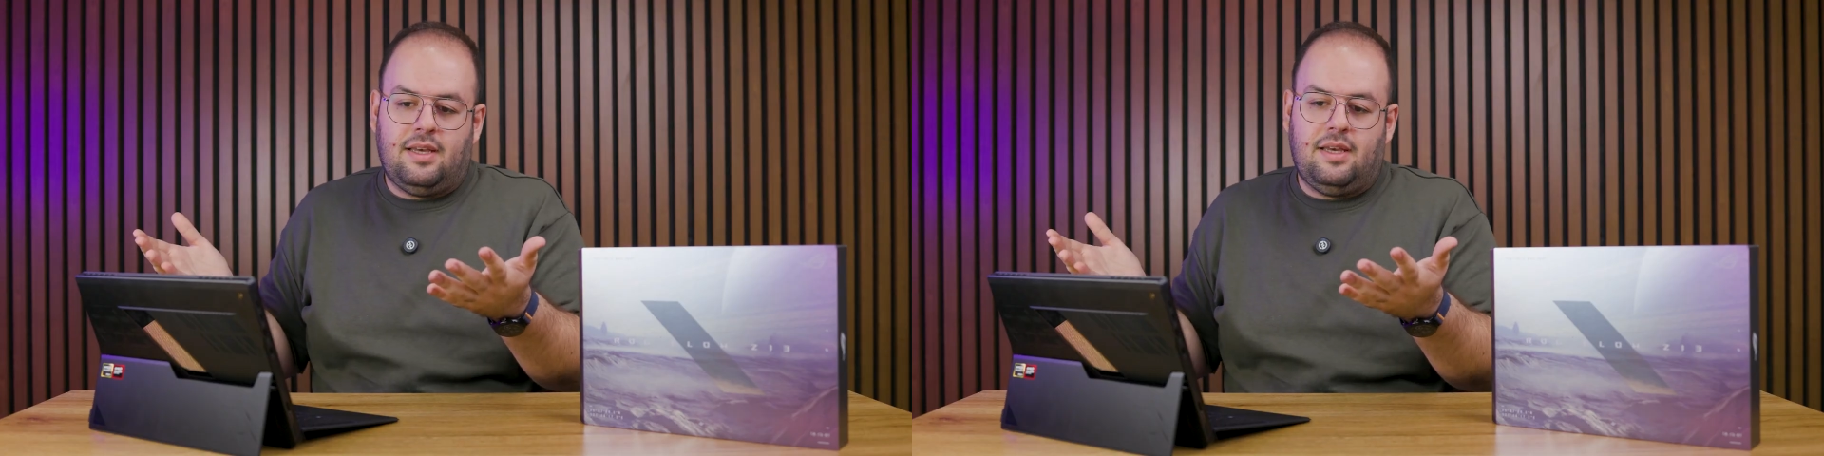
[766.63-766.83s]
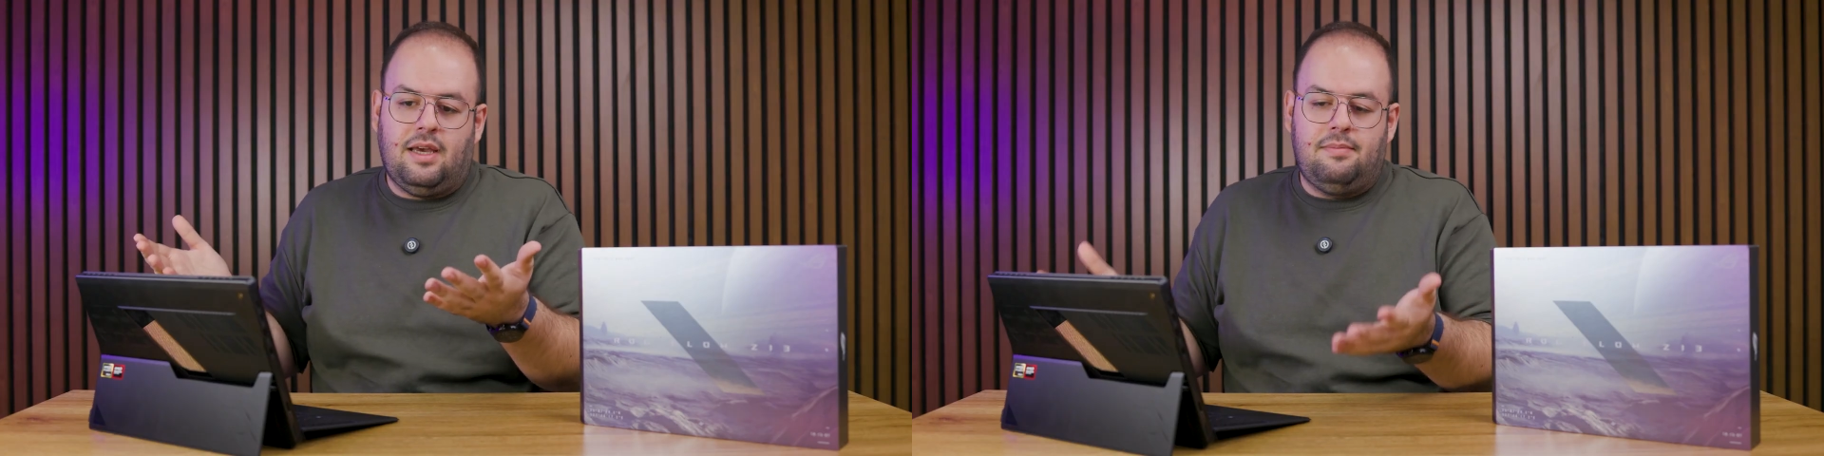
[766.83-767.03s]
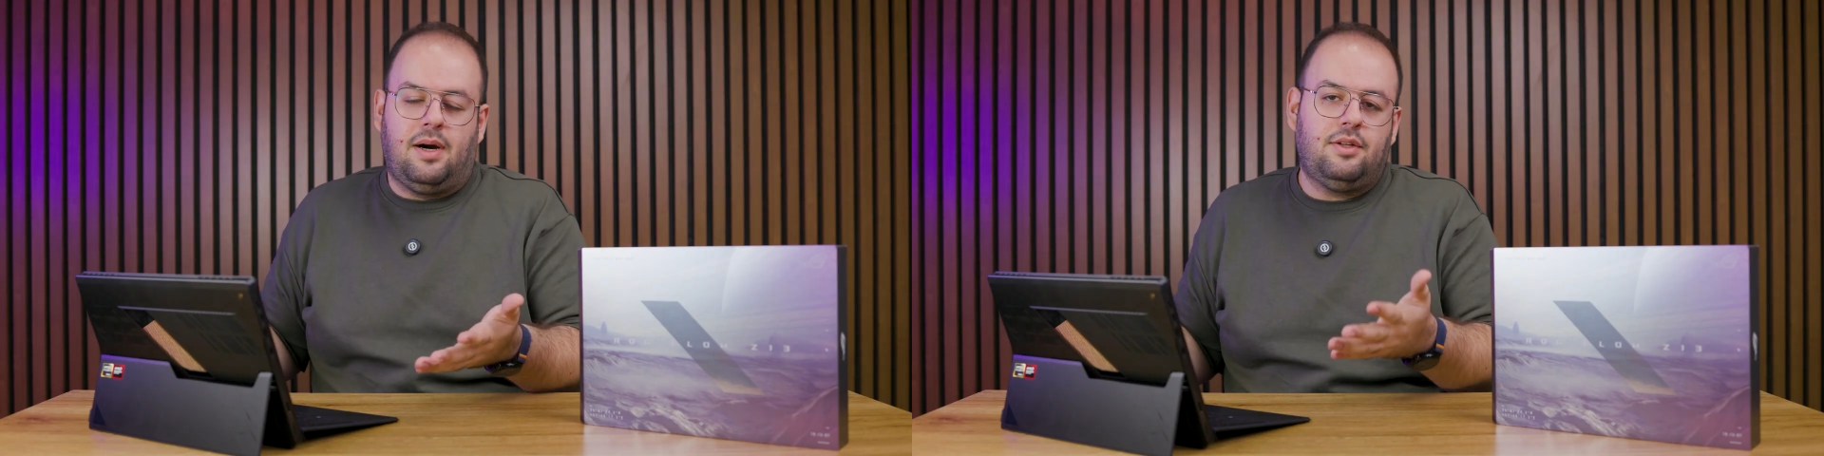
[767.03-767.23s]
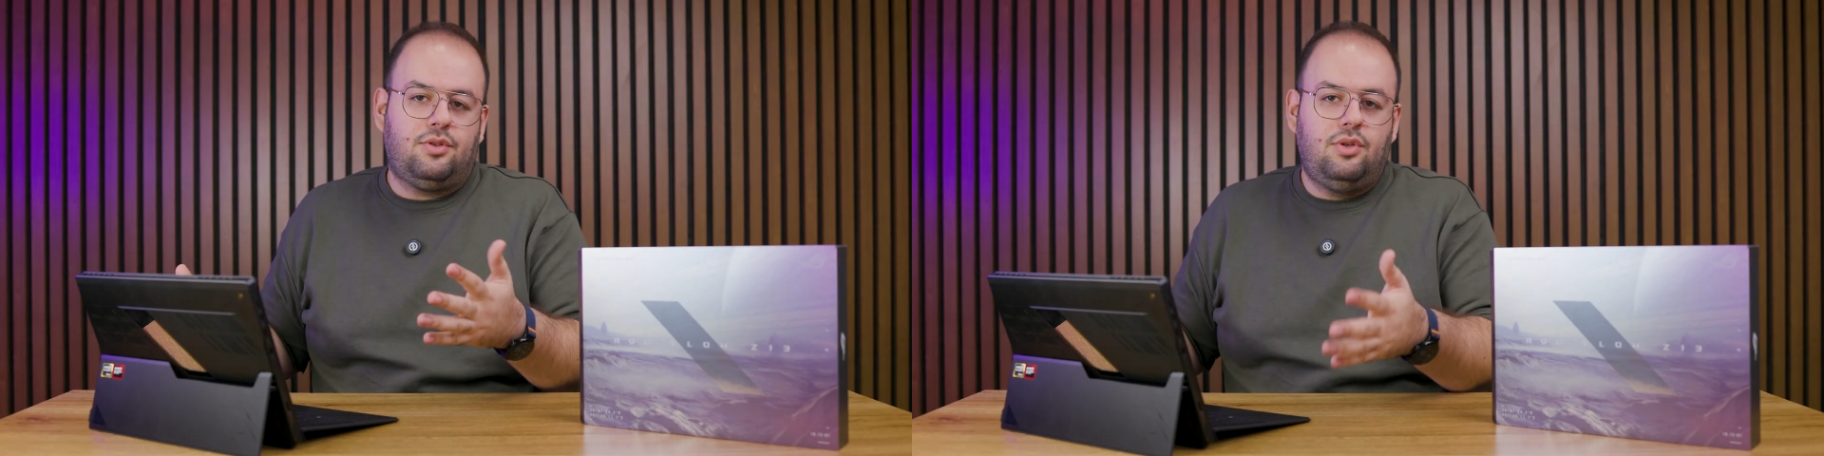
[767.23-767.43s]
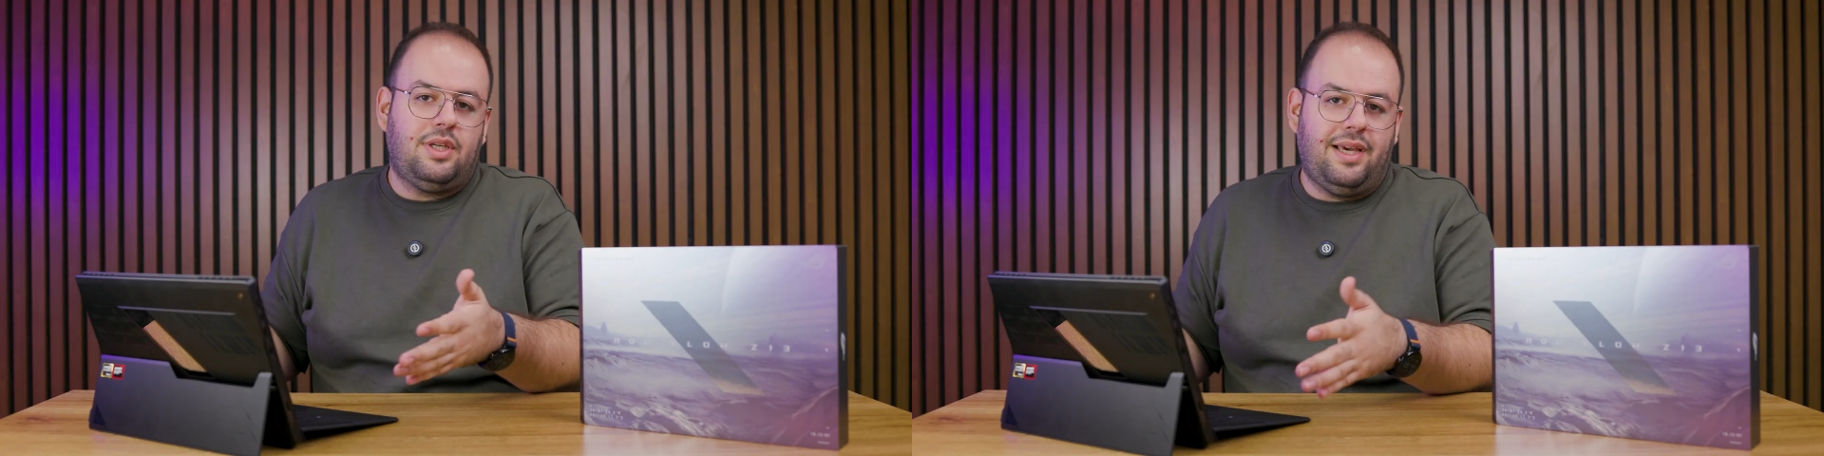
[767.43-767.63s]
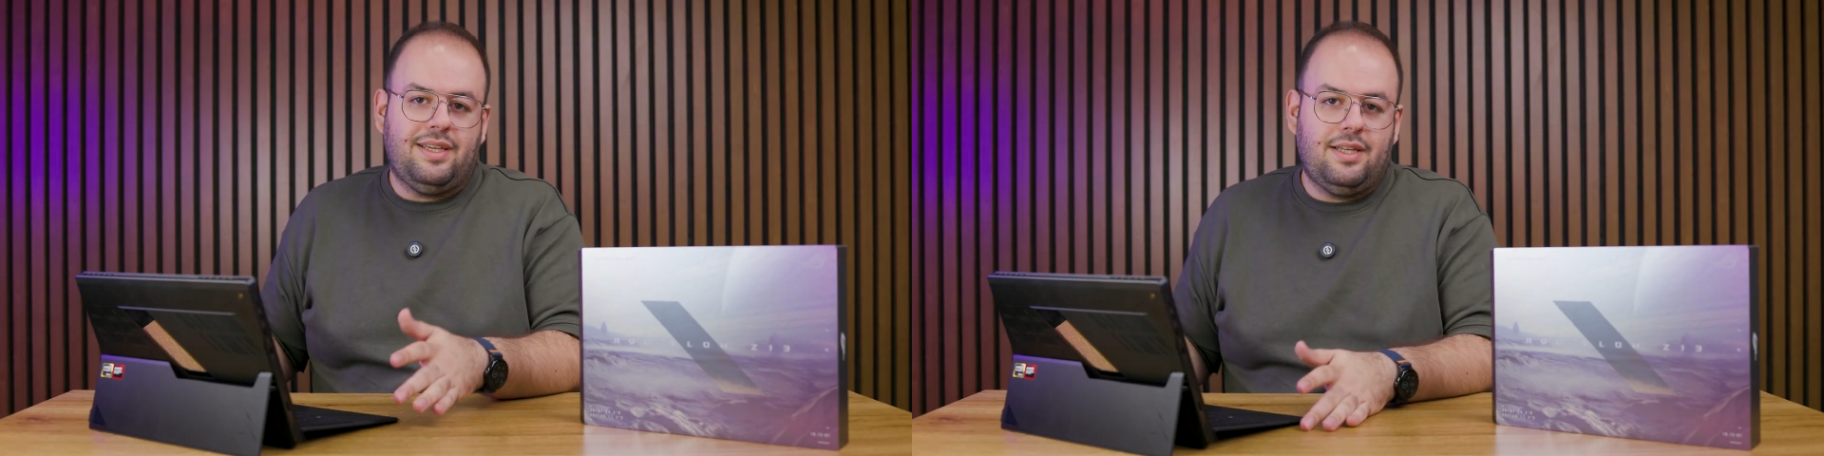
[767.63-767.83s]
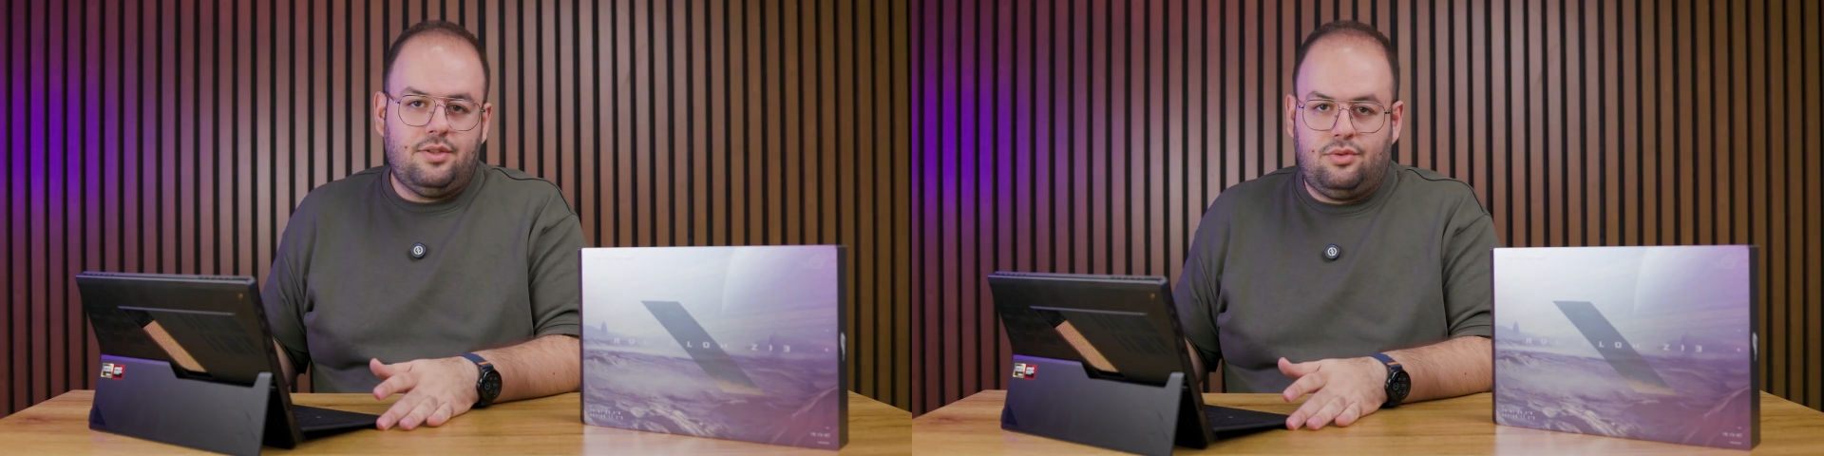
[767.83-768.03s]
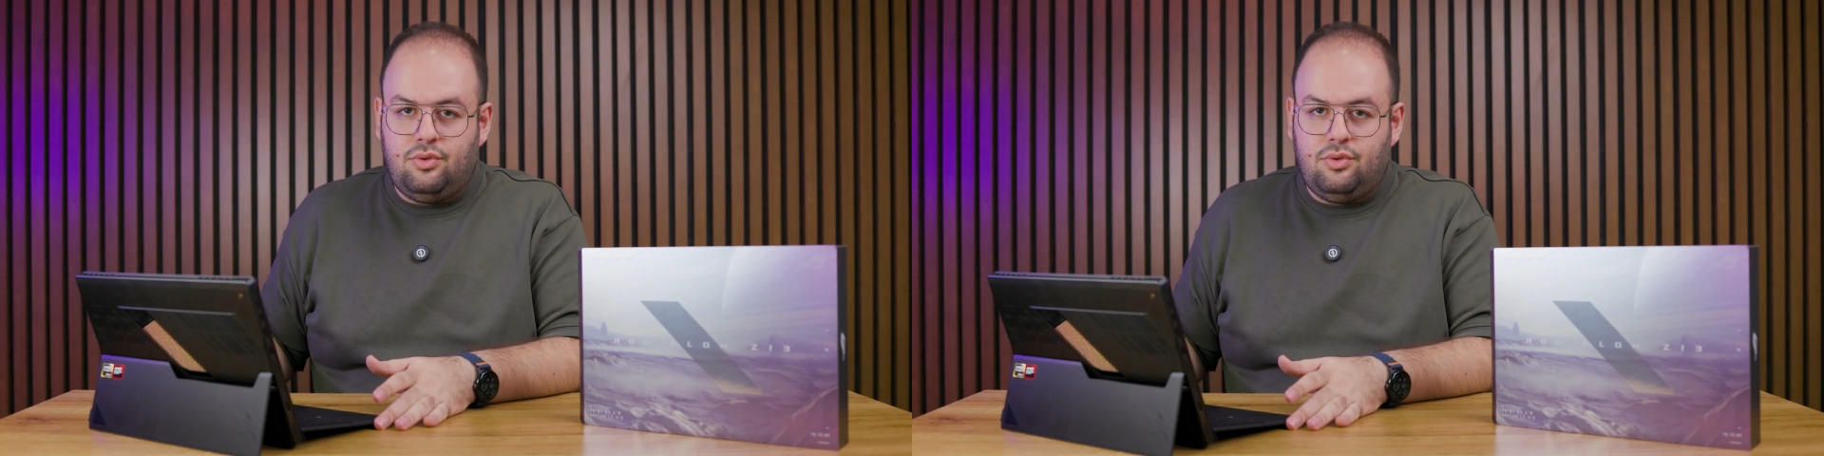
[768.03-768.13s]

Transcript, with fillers: amount you can get